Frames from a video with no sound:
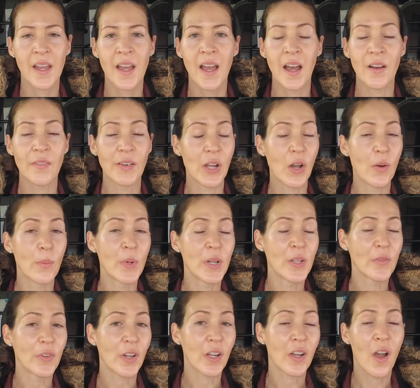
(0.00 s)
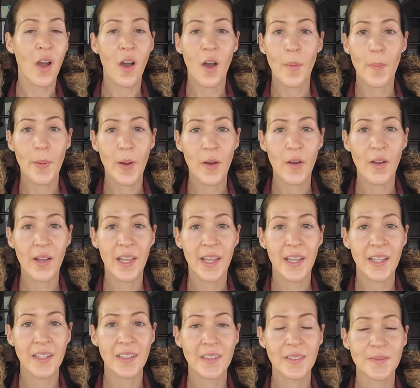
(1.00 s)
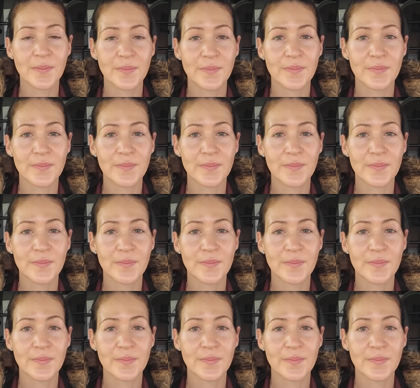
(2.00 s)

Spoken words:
Have I got money for car parking?